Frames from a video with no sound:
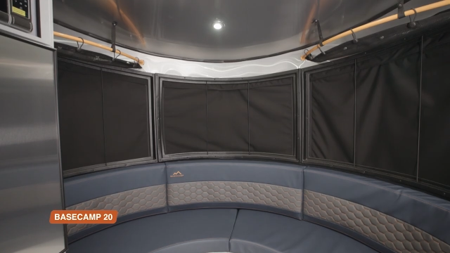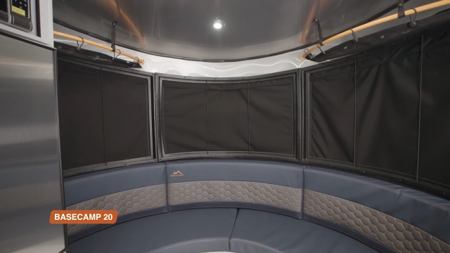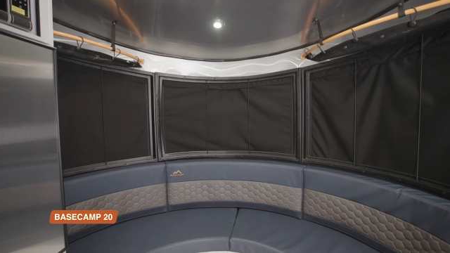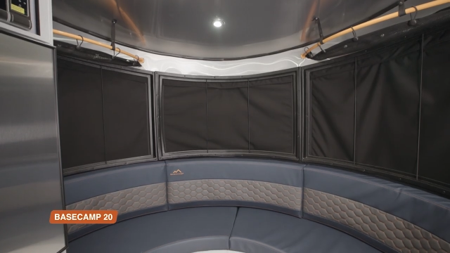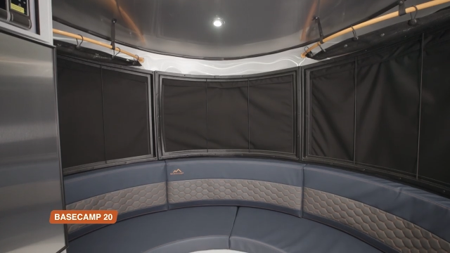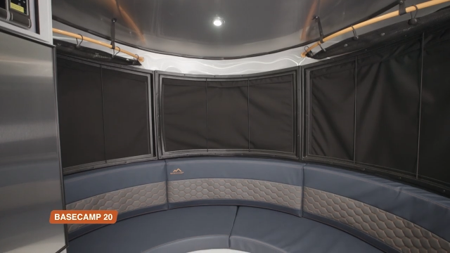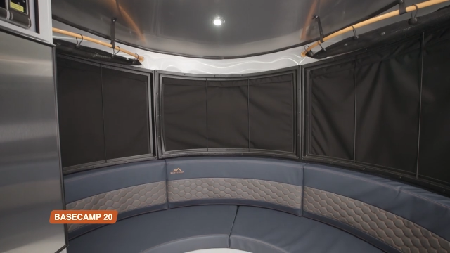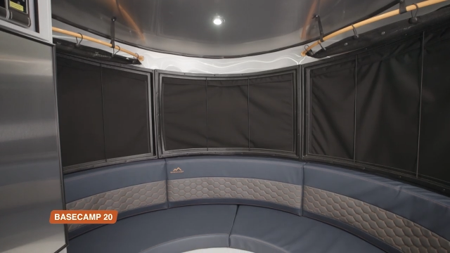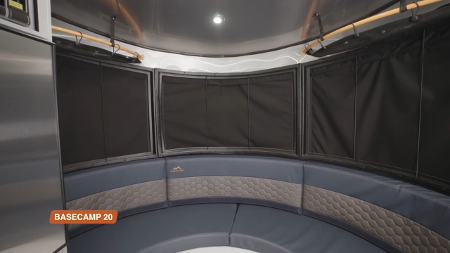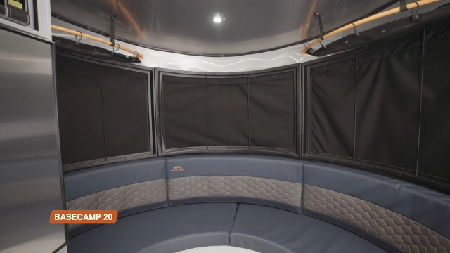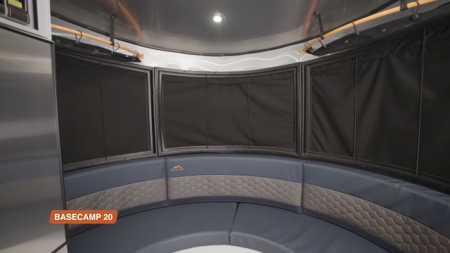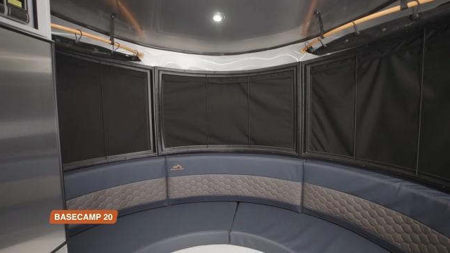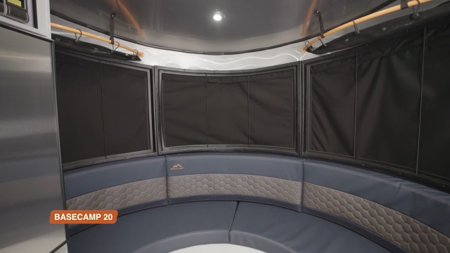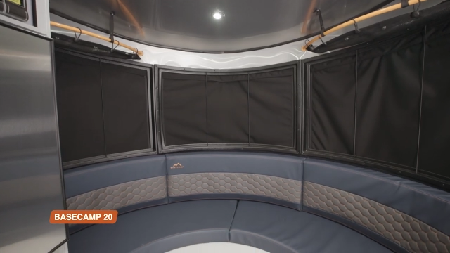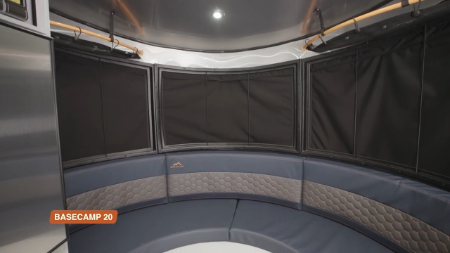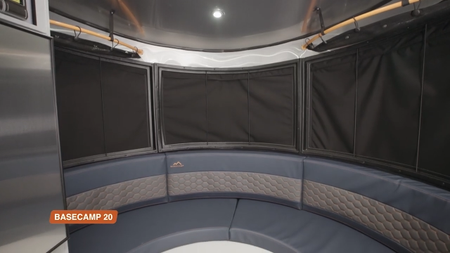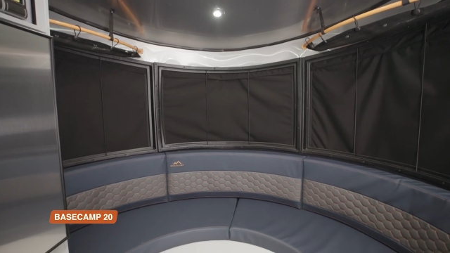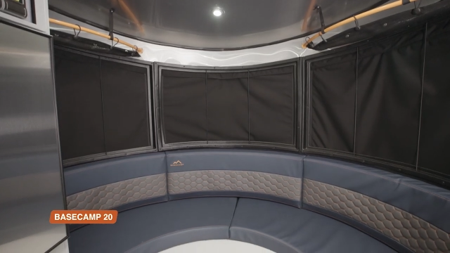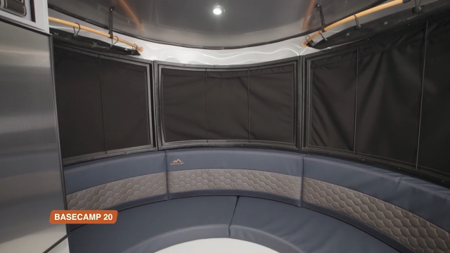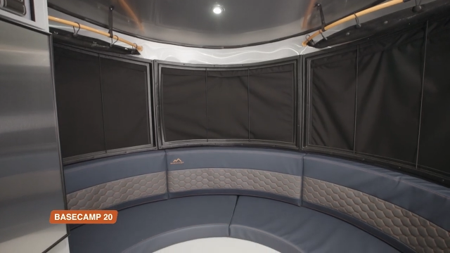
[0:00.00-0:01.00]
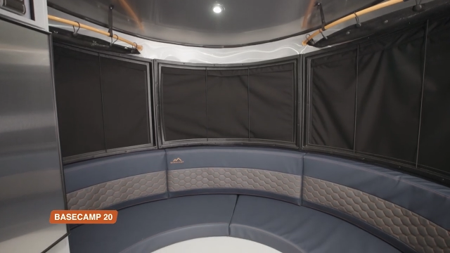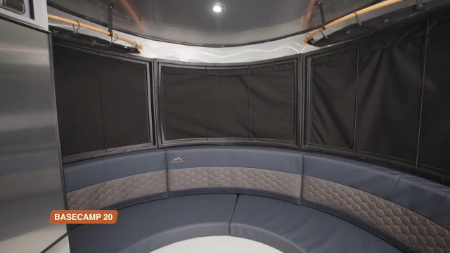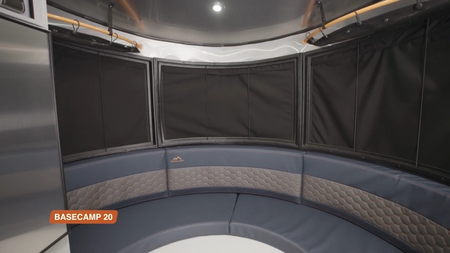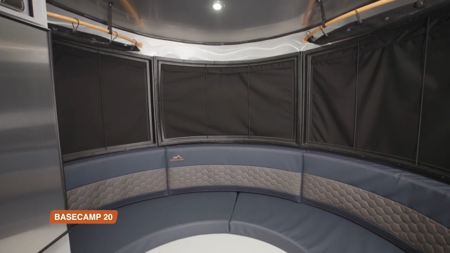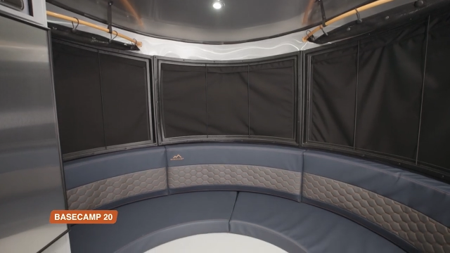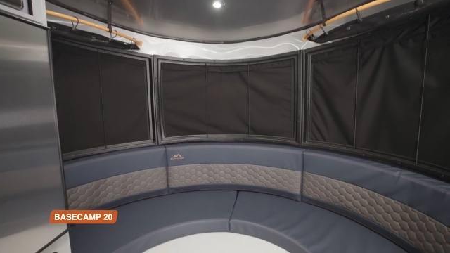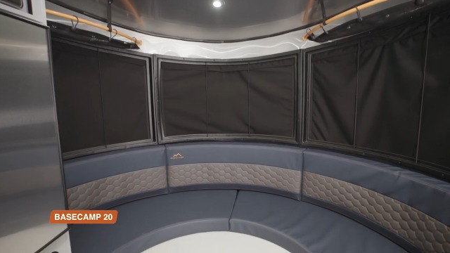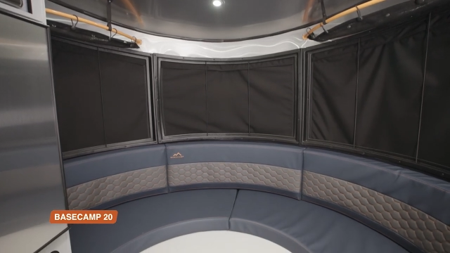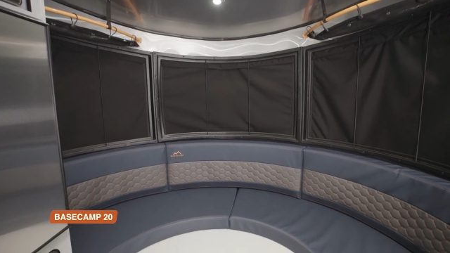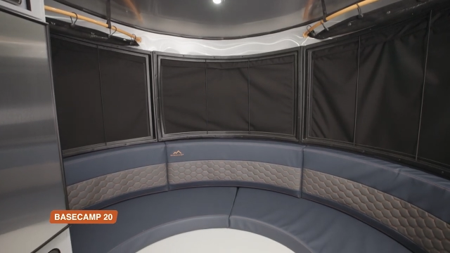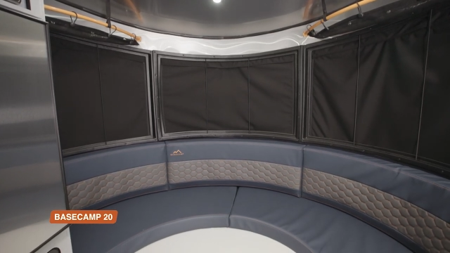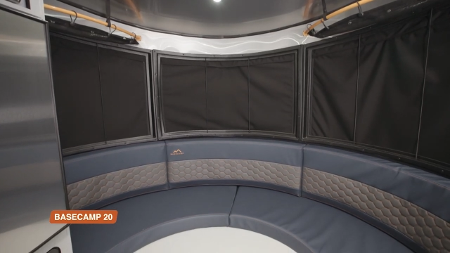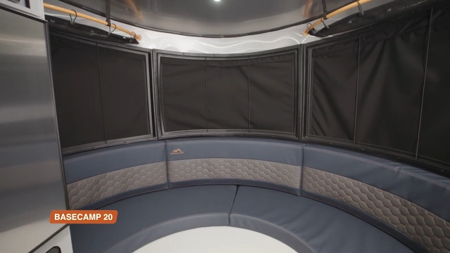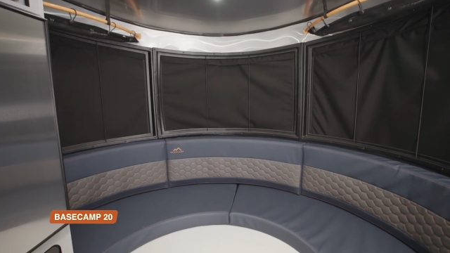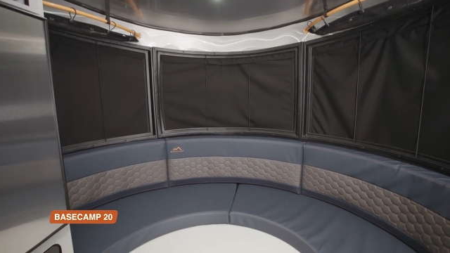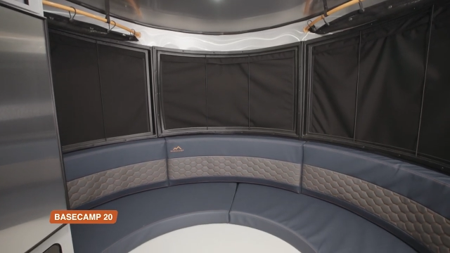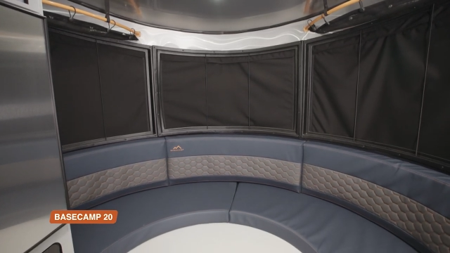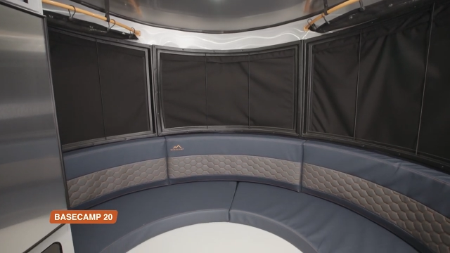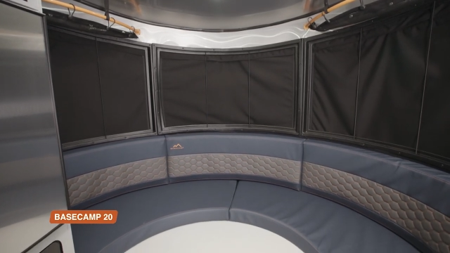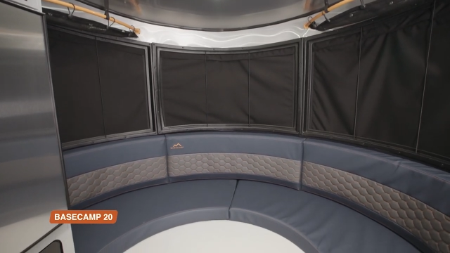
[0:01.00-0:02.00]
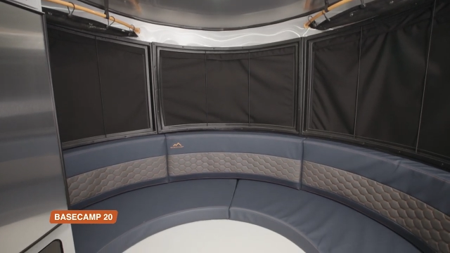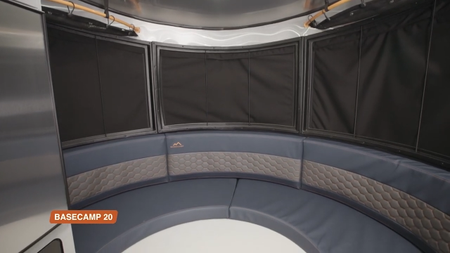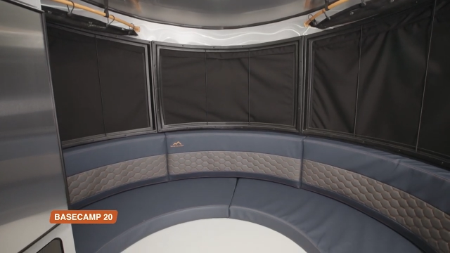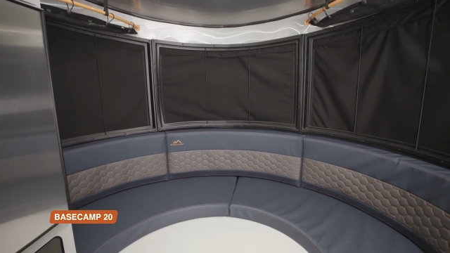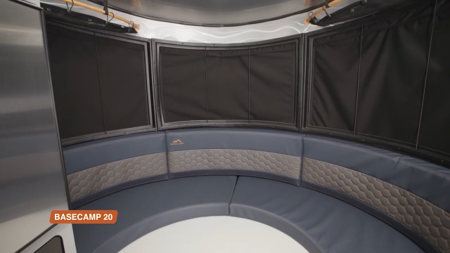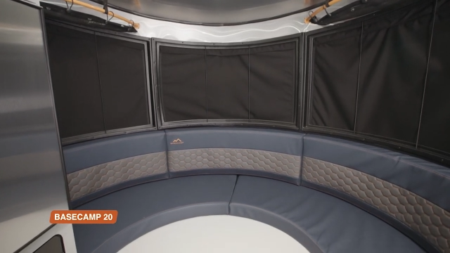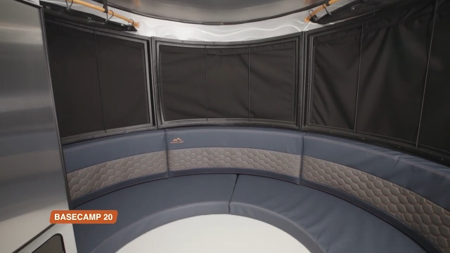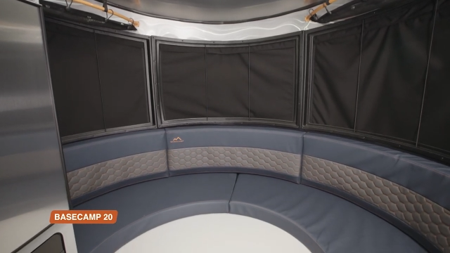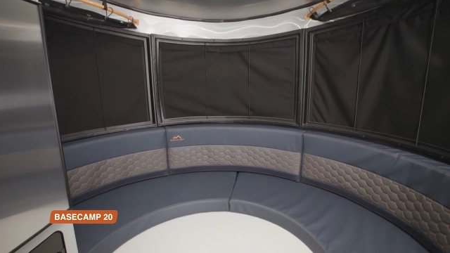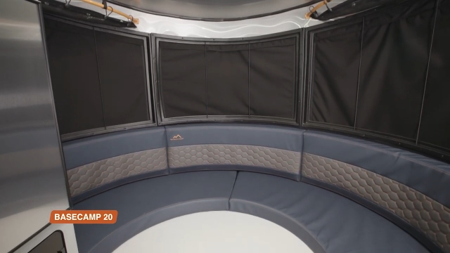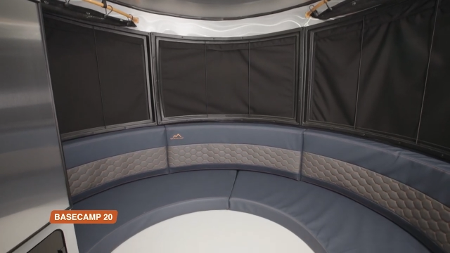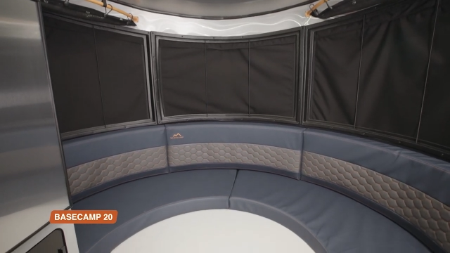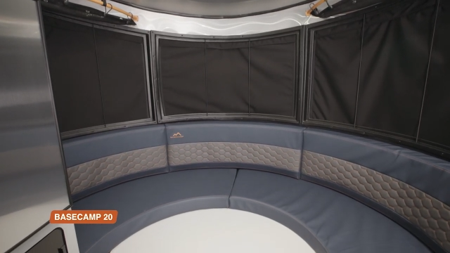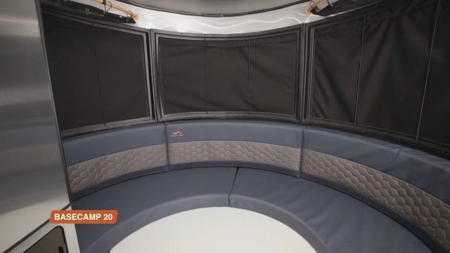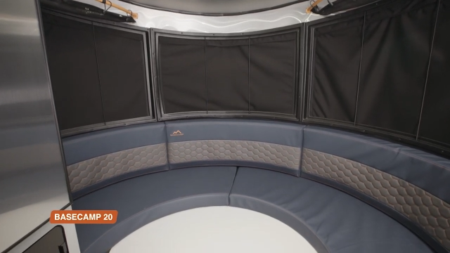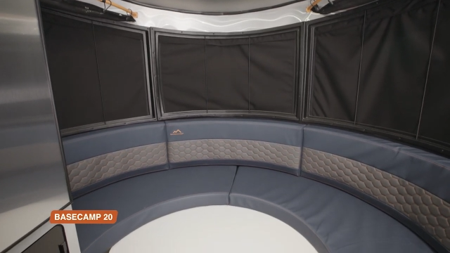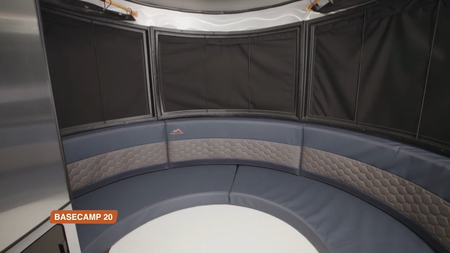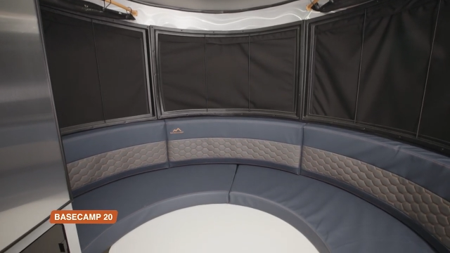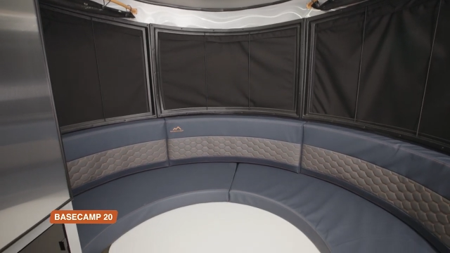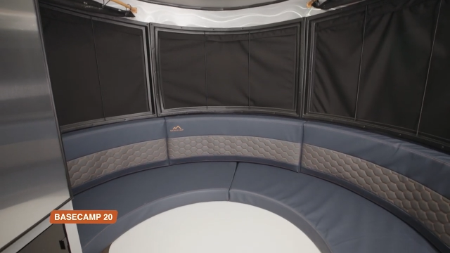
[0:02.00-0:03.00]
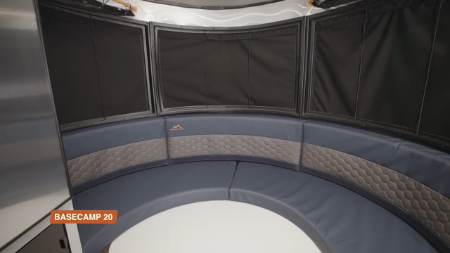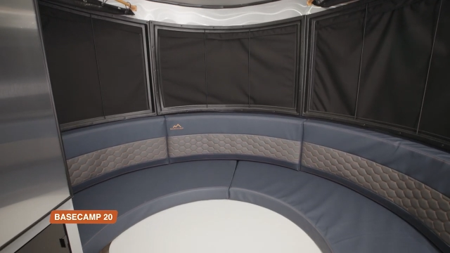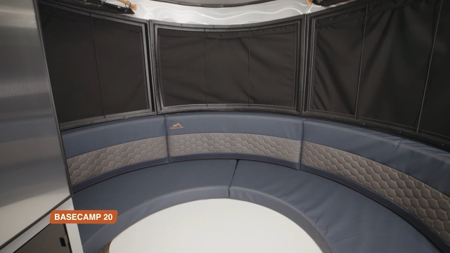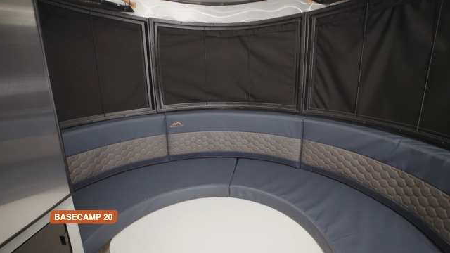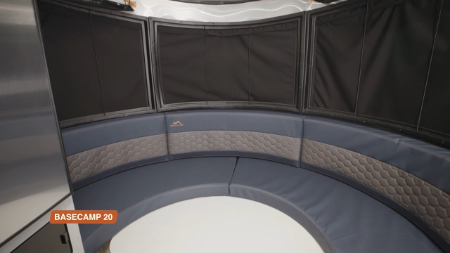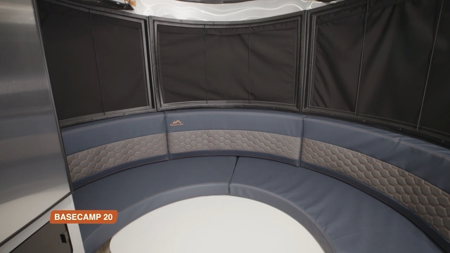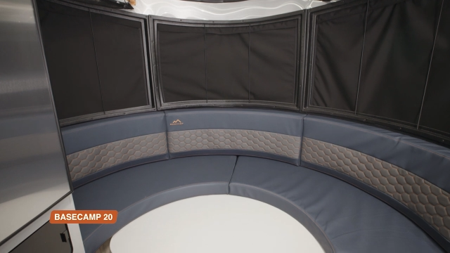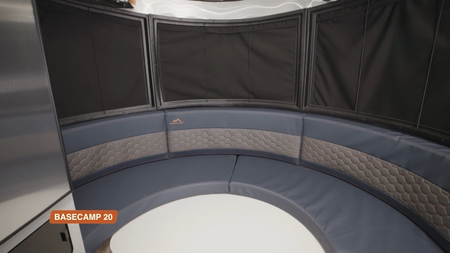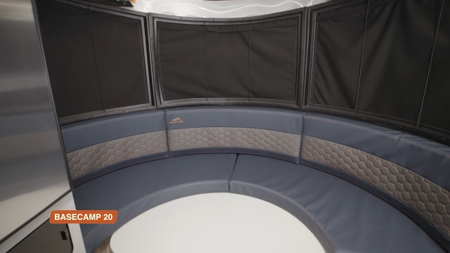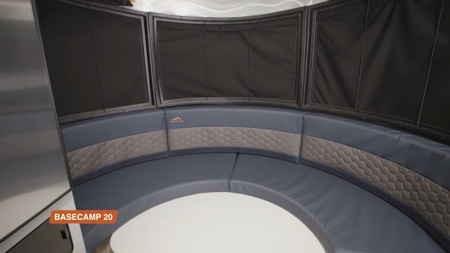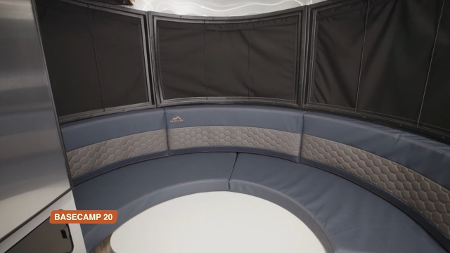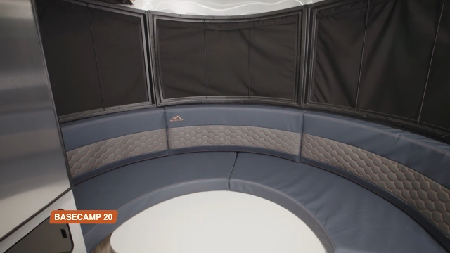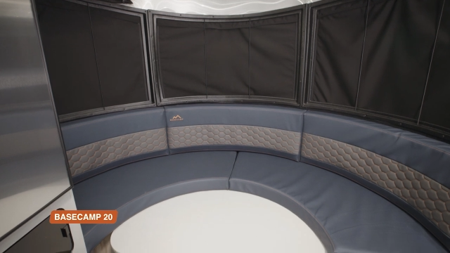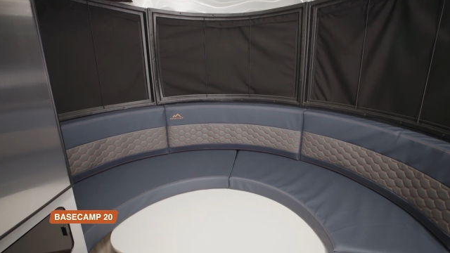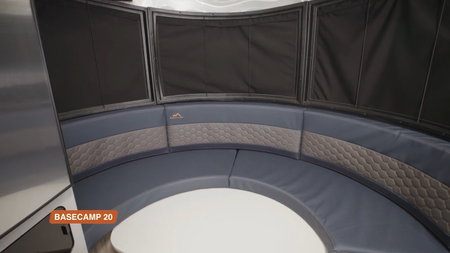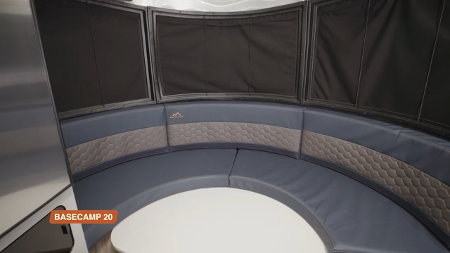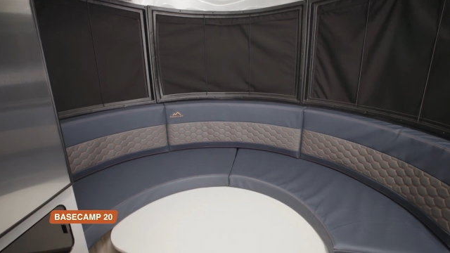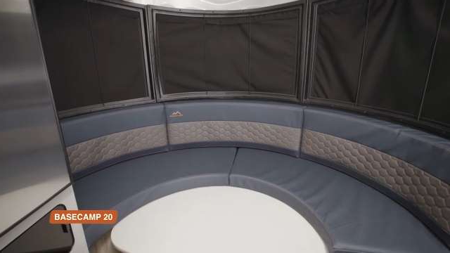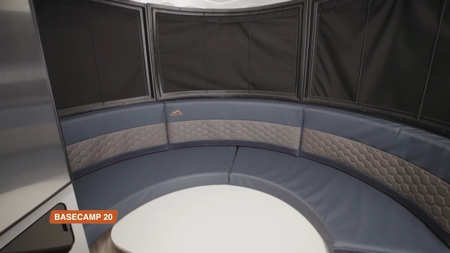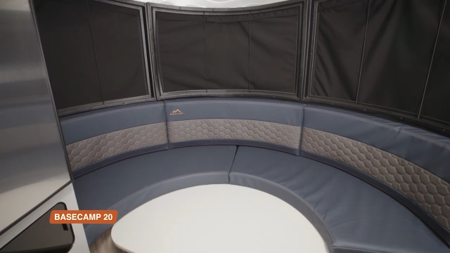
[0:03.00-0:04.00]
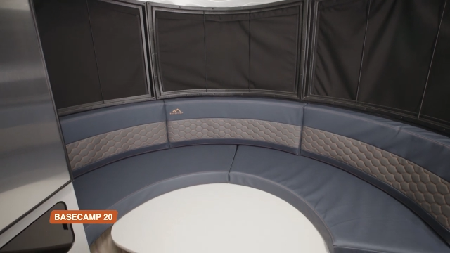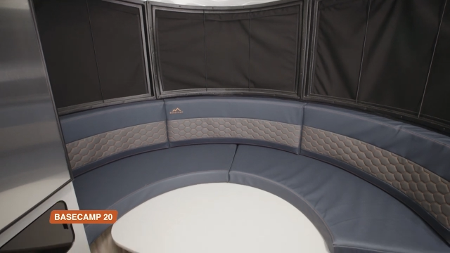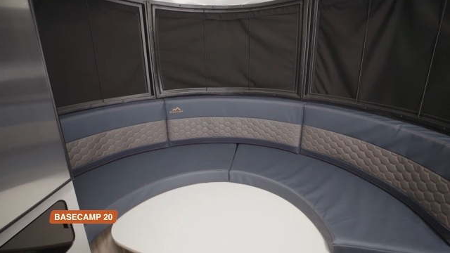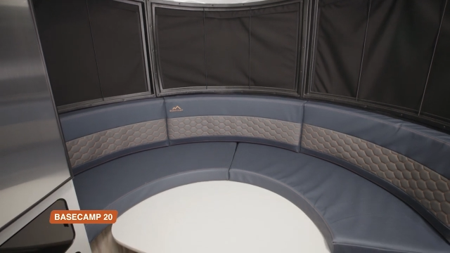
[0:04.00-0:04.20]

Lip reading: (no speaker visible)